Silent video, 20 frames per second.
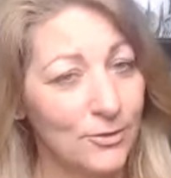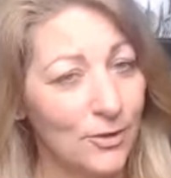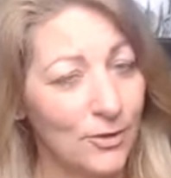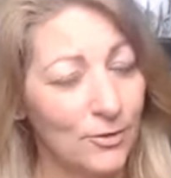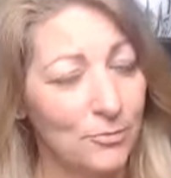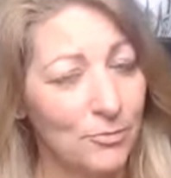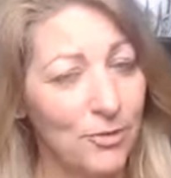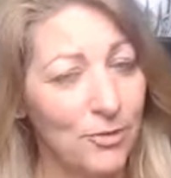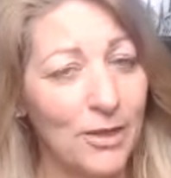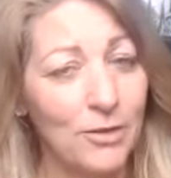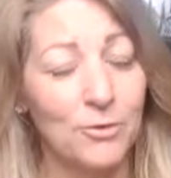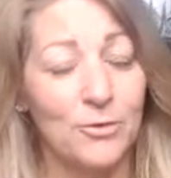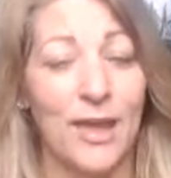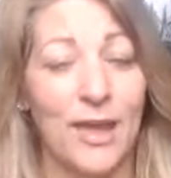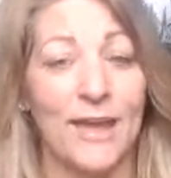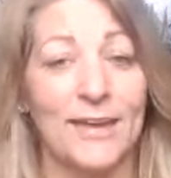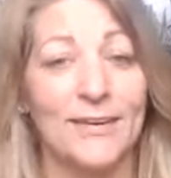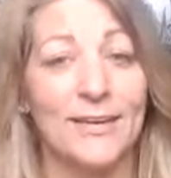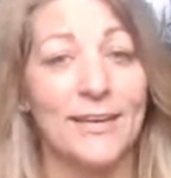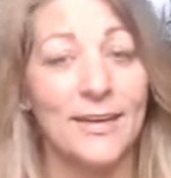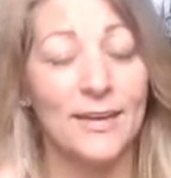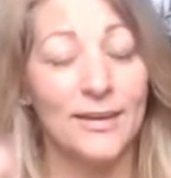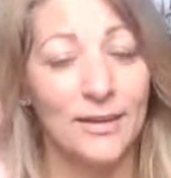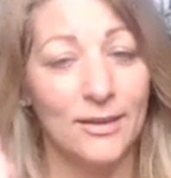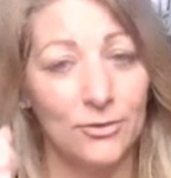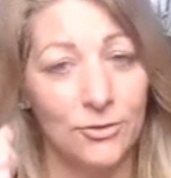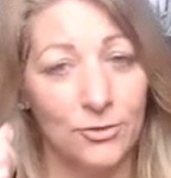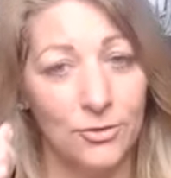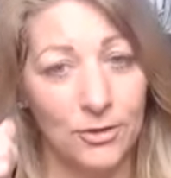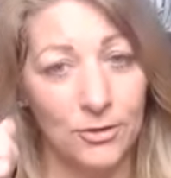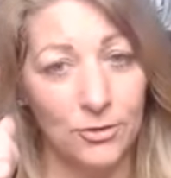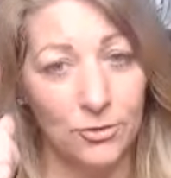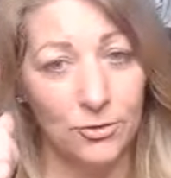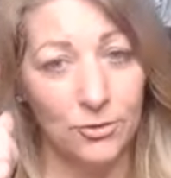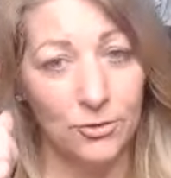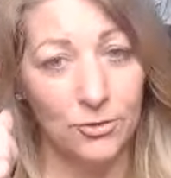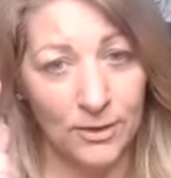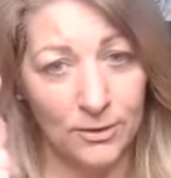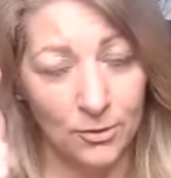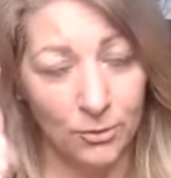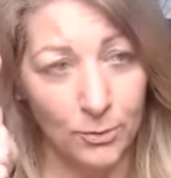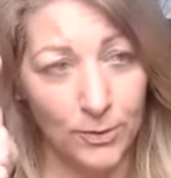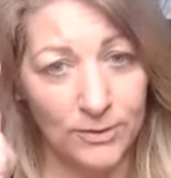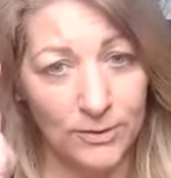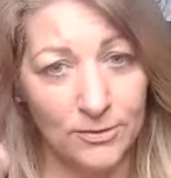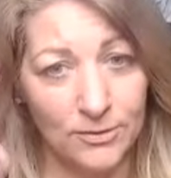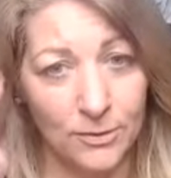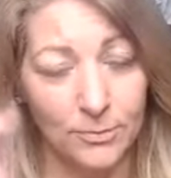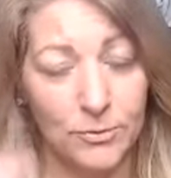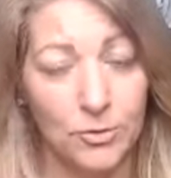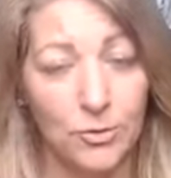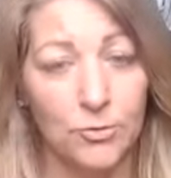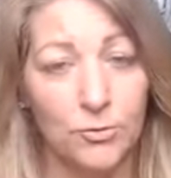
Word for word: follow that it's like your your wisdom